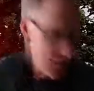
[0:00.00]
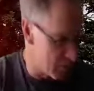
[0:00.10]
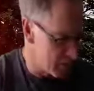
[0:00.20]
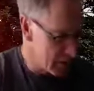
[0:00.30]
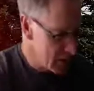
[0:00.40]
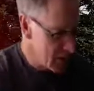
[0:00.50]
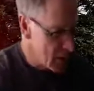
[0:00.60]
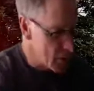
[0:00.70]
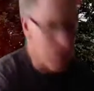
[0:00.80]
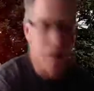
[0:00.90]
but
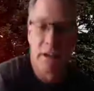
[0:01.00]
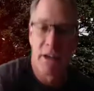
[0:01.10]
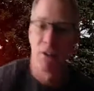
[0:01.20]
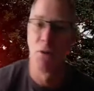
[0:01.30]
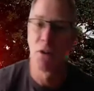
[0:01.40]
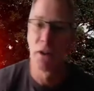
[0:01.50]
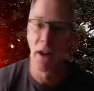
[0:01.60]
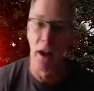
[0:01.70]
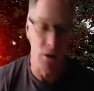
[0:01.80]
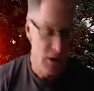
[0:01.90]
we want to test
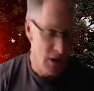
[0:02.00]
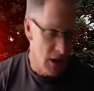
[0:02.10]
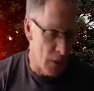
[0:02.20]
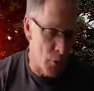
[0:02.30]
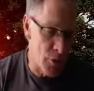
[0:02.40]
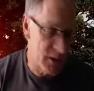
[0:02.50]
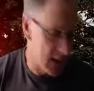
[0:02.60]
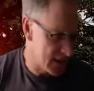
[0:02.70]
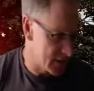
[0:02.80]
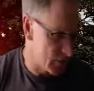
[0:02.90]
Immunical, and we want to
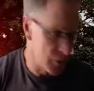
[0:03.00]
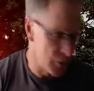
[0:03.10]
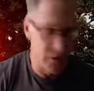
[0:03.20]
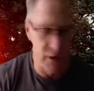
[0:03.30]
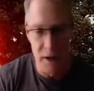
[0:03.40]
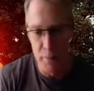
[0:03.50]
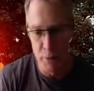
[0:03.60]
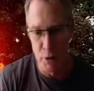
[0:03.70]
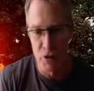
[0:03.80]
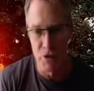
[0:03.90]
test it with a
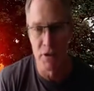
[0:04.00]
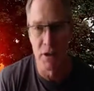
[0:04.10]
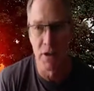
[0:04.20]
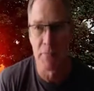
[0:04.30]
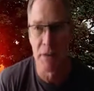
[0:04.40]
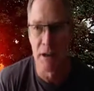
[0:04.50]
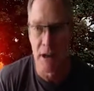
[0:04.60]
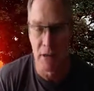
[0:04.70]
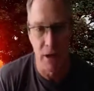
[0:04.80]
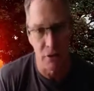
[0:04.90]
person that may
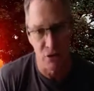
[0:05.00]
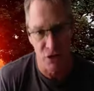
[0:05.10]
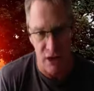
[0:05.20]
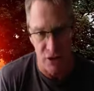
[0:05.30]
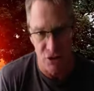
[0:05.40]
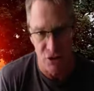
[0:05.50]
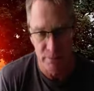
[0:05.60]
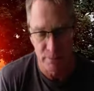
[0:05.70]
have a health challenge.